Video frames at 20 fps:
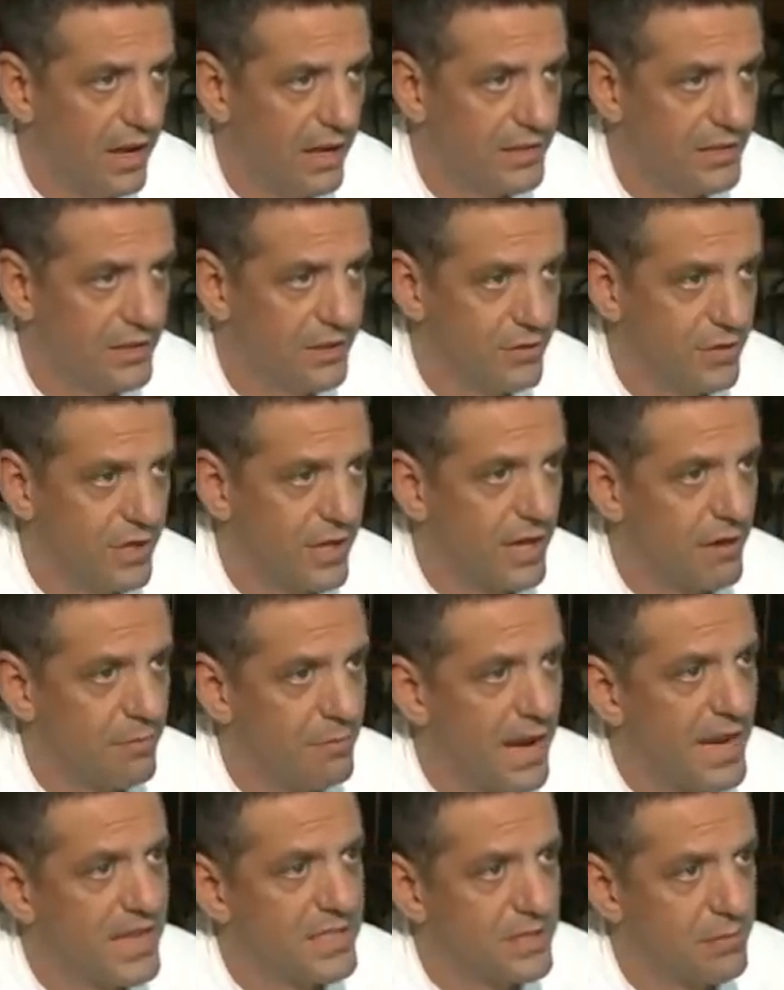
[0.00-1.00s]
And you know they are
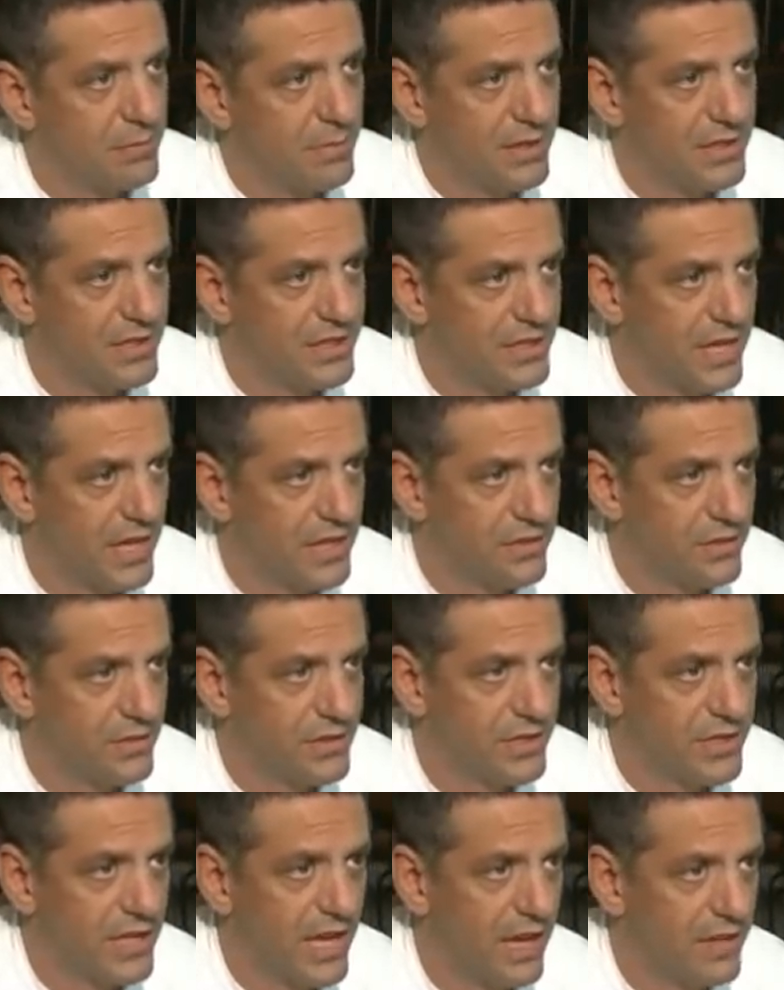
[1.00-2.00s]
amazed about the size
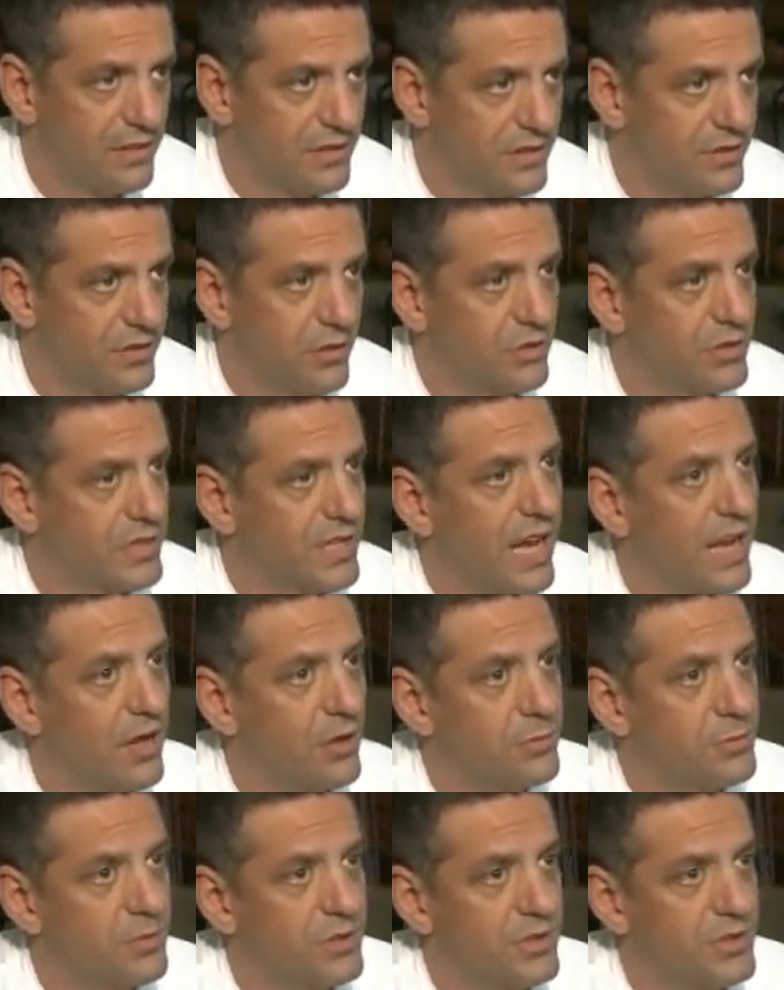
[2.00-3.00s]
of the scallops, and those
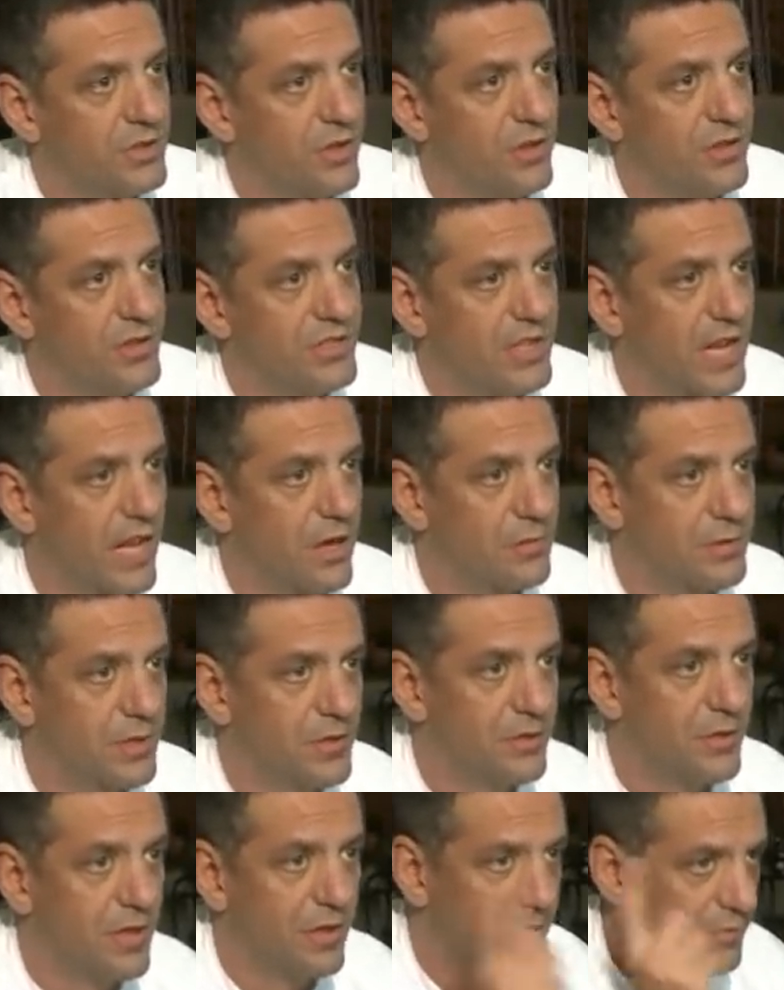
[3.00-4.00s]
scallops is only scallops
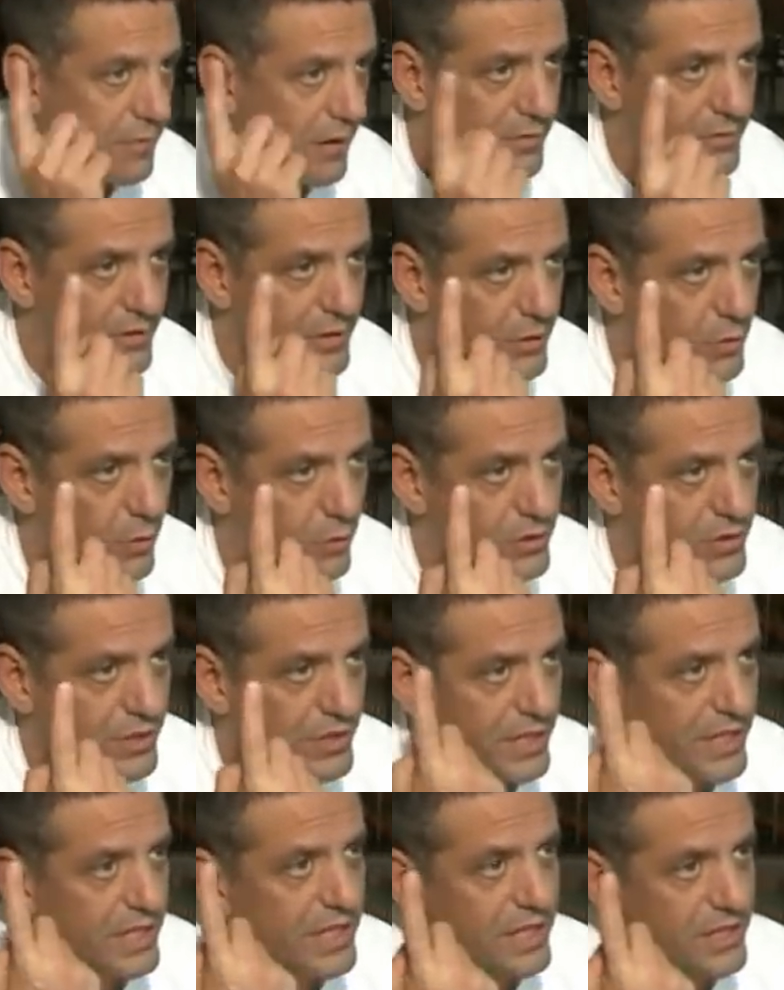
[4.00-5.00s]
that you can find in
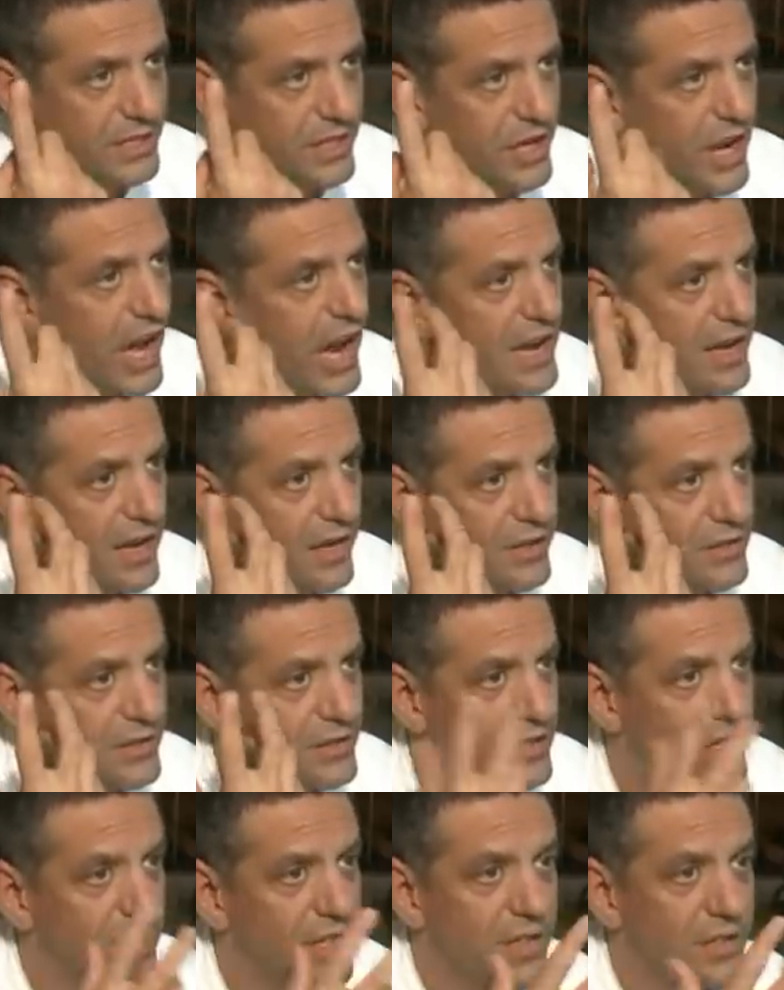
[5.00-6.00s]
northern England and Ireland.
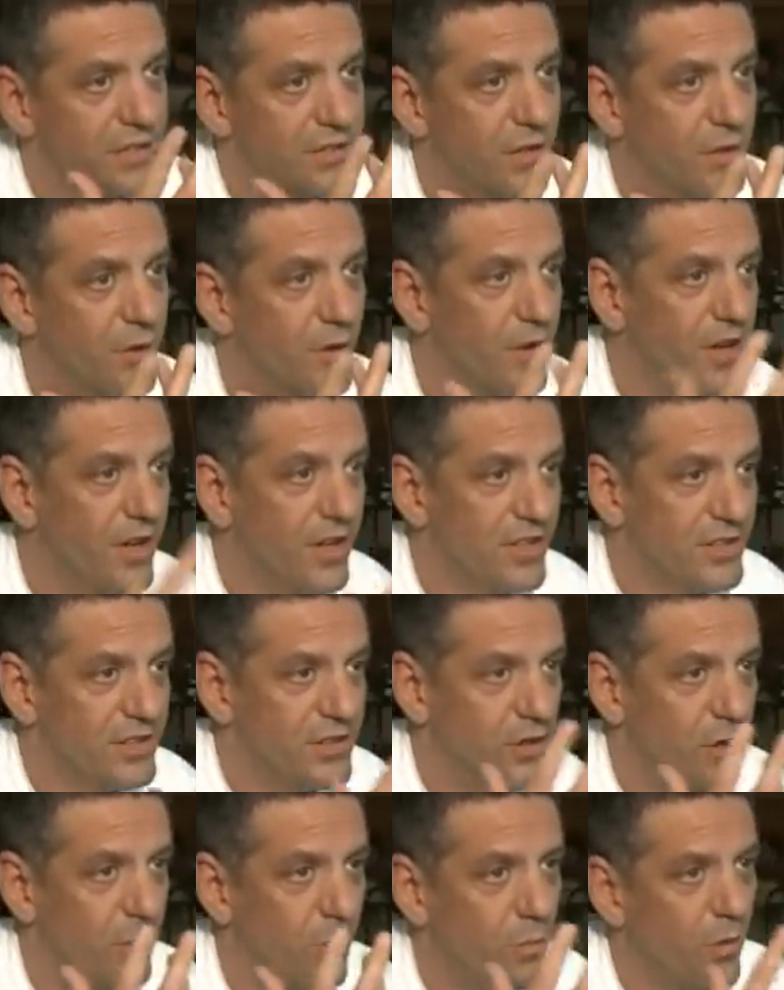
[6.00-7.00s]
So
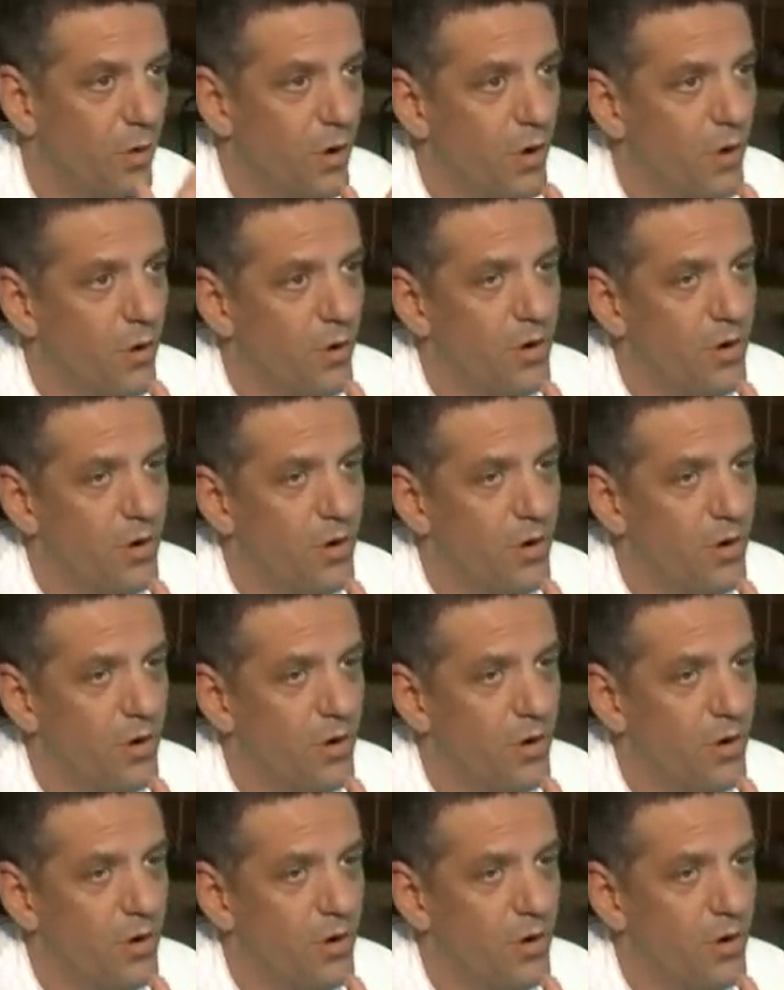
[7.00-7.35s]
you know,